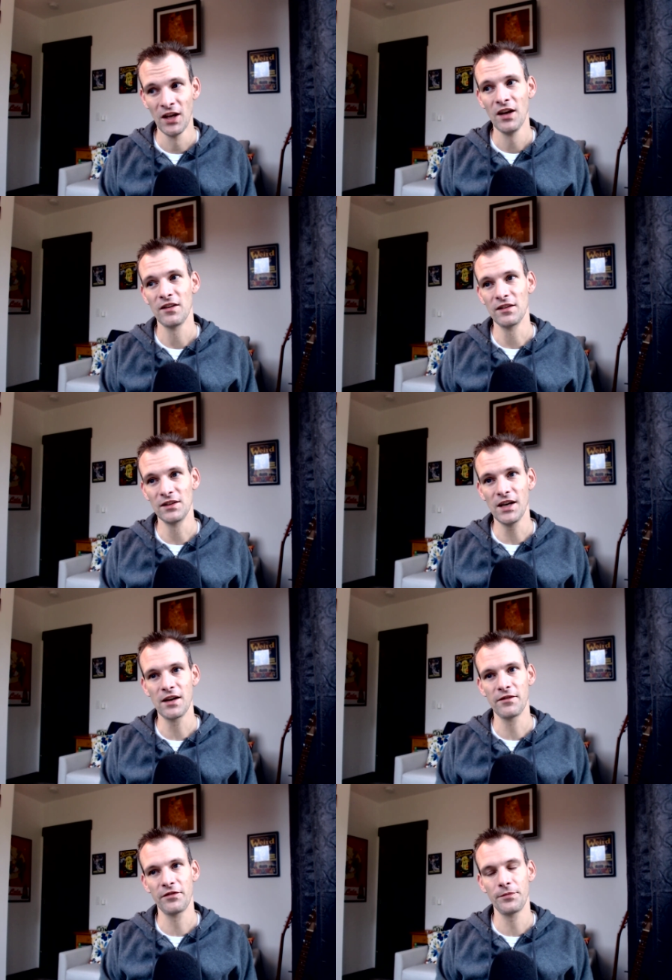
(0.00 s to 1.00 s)
There's a lot
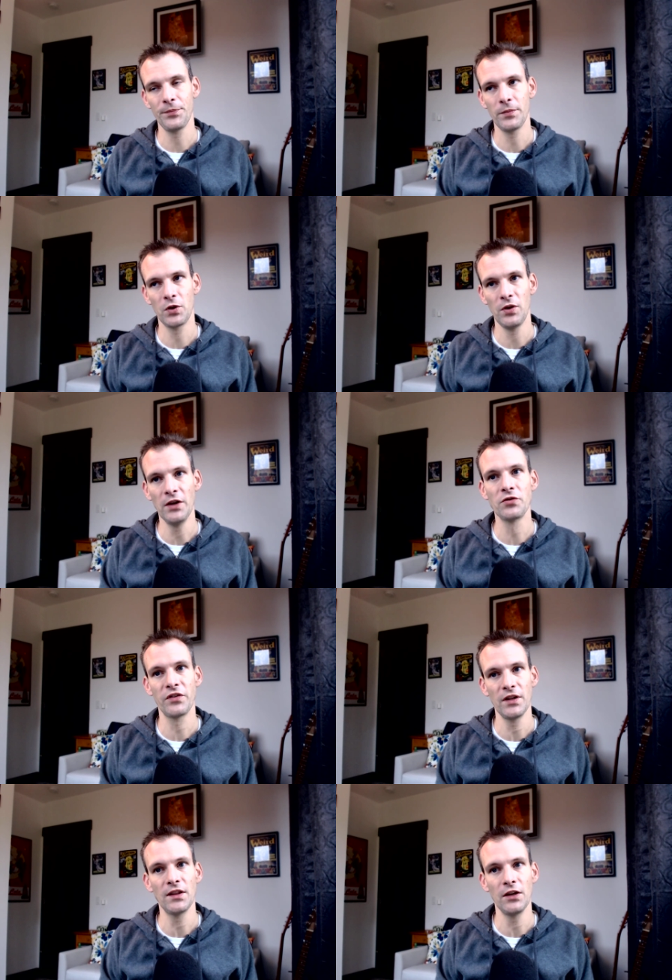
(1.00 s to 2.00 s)
of
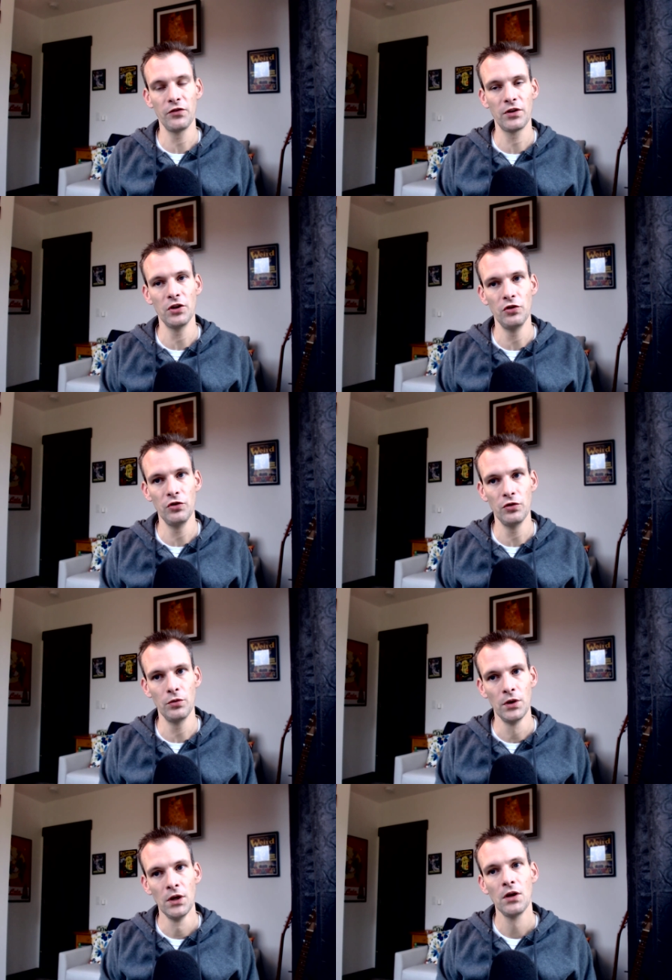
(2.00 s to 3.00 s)
interesting things you can
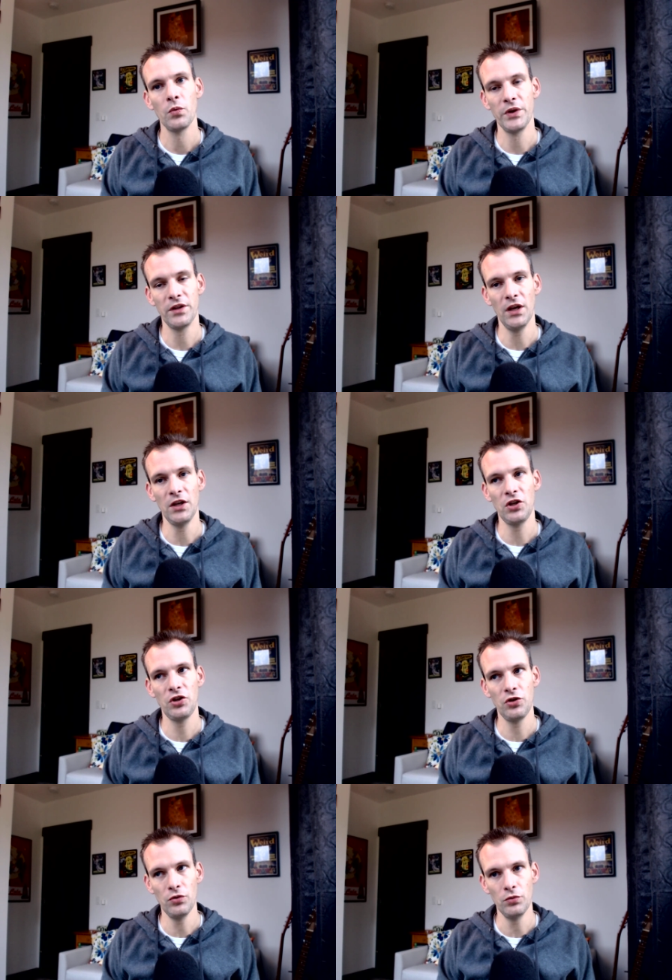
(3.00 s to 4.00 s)
do with a
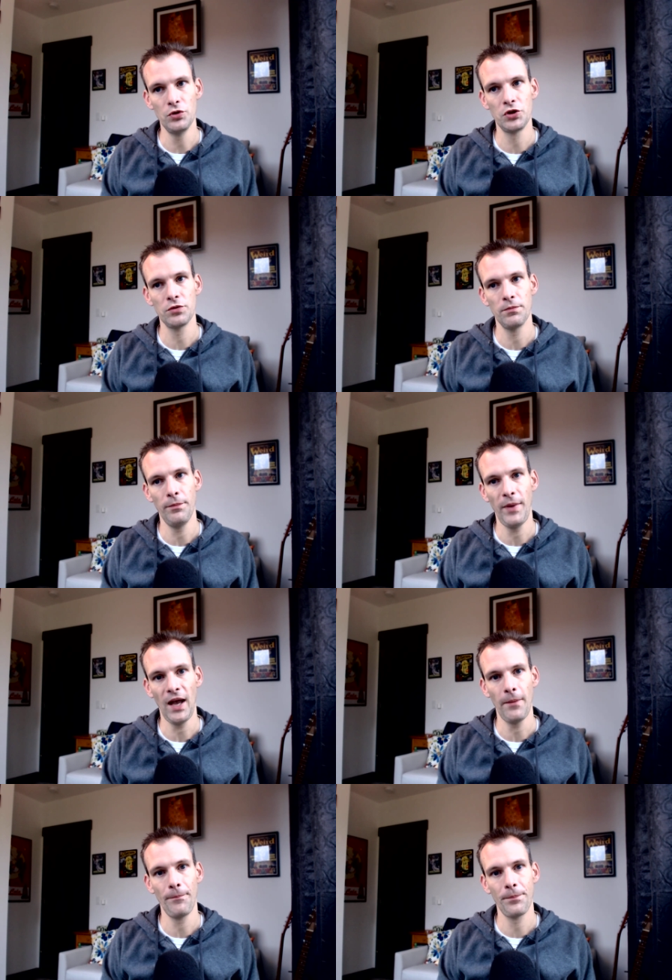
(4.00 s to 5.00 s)
huge
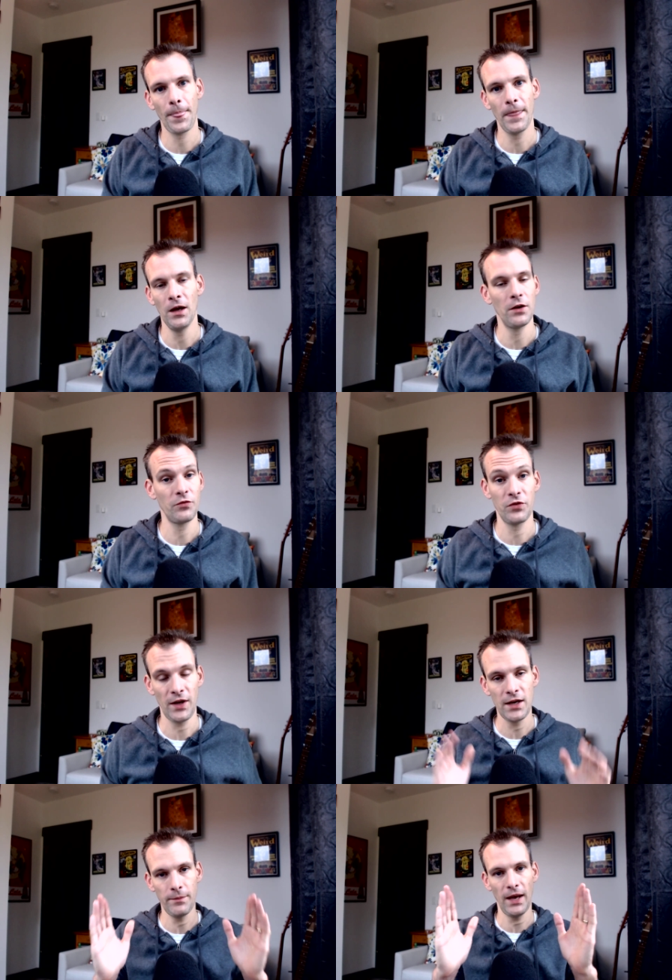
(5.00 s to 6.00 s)
map, uh,
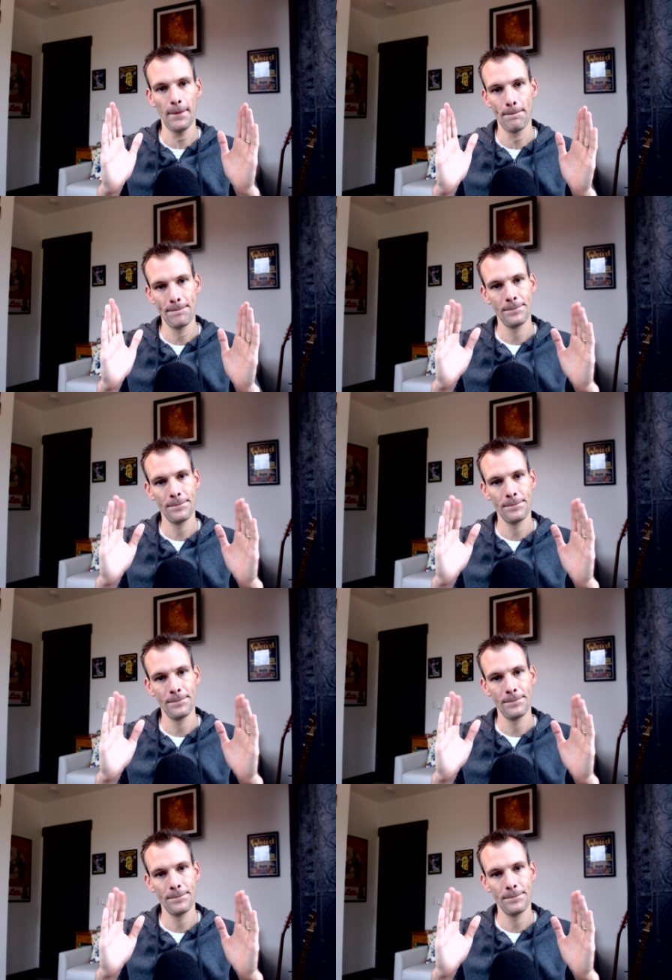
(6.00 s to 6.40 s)
tiny map,